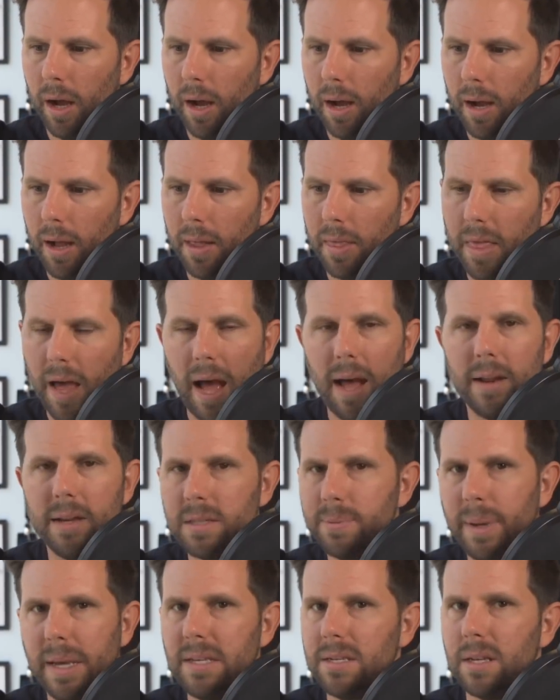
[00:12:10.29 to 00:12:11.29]
Uh, that
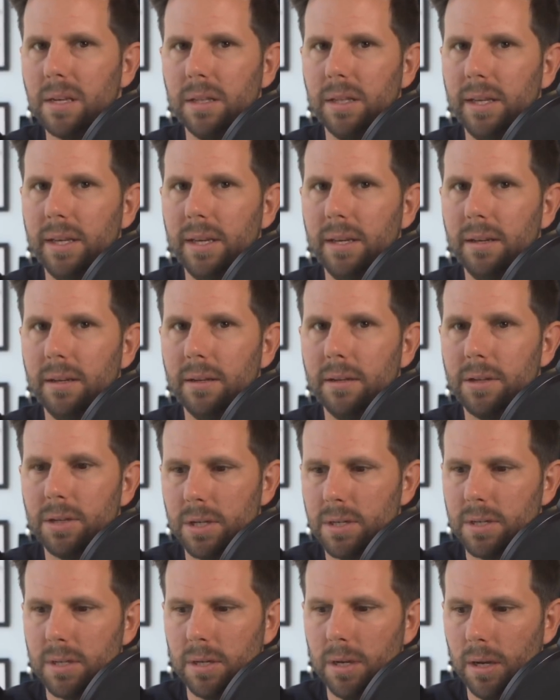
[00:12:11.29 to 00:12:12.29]
is basically
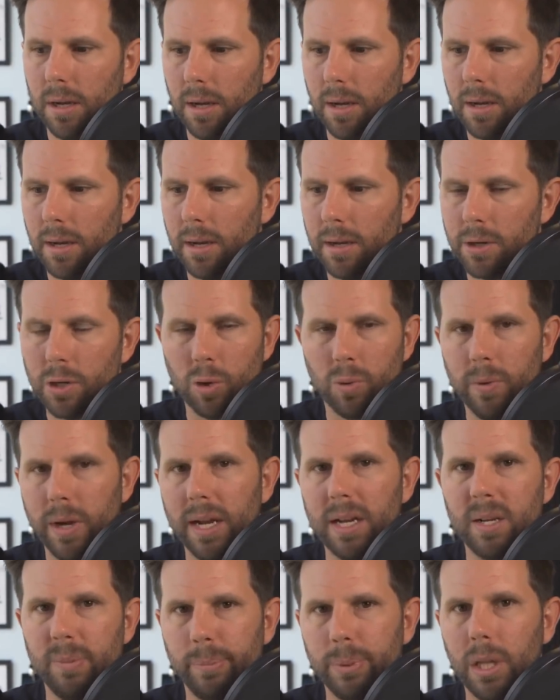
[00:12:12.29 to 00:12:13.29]
just uh, a
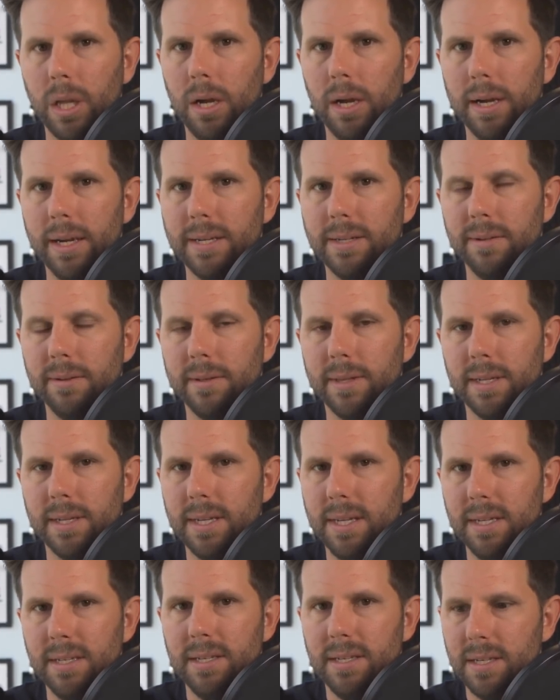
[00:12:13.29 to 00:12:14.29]
direct plug into the
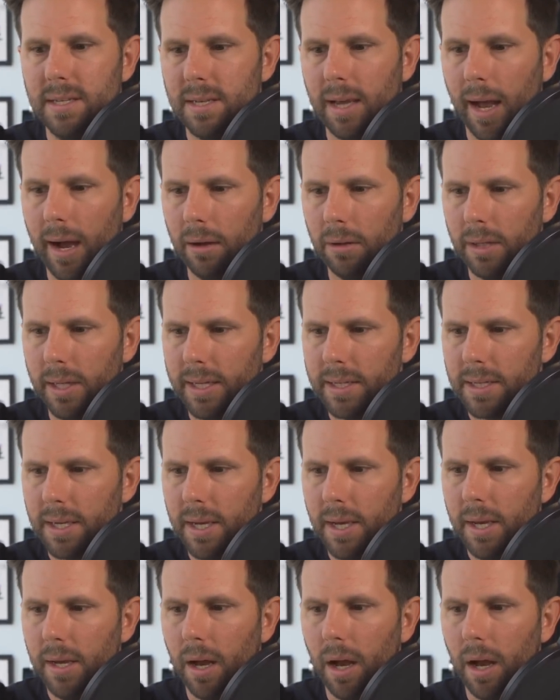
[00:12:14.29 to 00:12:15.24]
D C outlet.